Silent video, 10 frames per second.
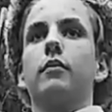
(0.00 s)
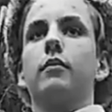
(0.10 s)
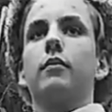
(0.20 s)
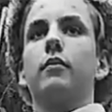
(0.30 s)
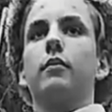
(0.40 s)

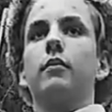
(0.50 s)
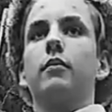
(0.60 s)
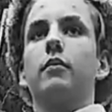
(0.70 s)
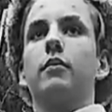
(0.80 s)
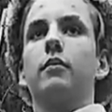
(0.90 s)

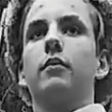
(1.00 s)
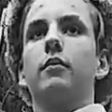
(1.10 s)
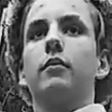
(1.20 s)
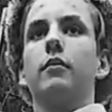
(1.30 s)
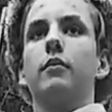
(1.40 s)

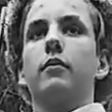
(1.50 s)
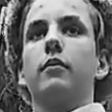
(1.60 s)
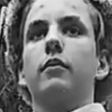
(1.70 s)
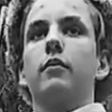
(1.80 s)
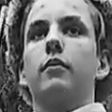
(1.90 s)

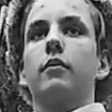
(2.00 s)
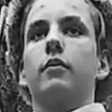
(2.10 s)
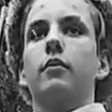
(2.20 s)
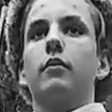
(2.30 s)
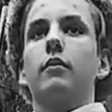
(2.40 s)

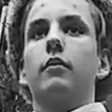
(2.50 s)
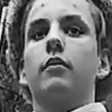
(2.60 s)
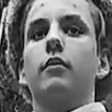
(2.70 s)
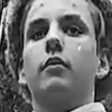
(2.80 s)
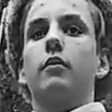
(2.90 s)

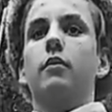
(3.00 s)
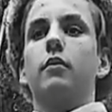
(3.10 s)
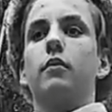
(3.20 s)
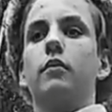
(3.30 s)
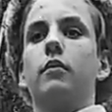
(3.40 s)

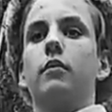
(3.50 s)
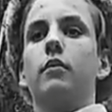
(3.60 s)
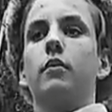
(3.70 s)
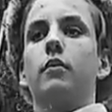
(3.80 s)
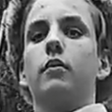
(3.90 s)

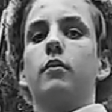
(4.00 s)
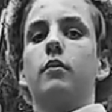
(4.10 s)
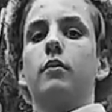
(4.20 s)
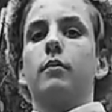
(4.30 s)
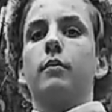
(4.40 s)

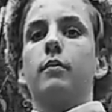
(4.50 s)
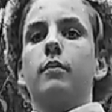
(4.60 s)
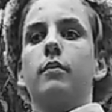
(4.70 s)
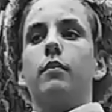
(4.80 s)
[no speech]